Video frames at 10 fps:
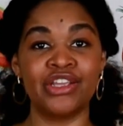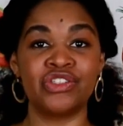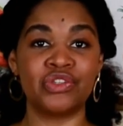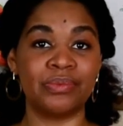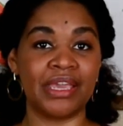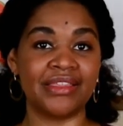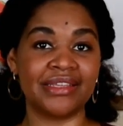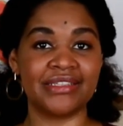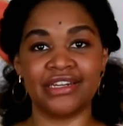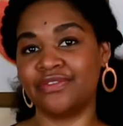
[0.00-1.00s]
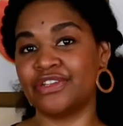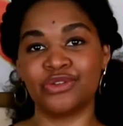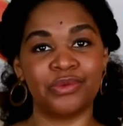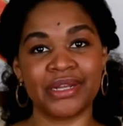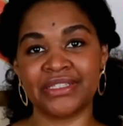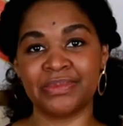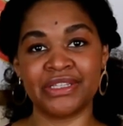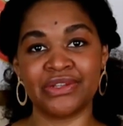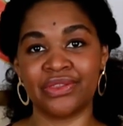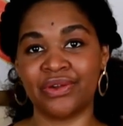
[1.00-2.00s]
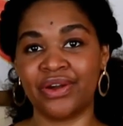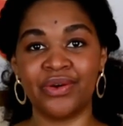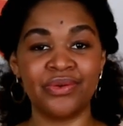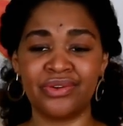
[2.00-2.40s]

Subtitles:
to make these individual recipes on their own,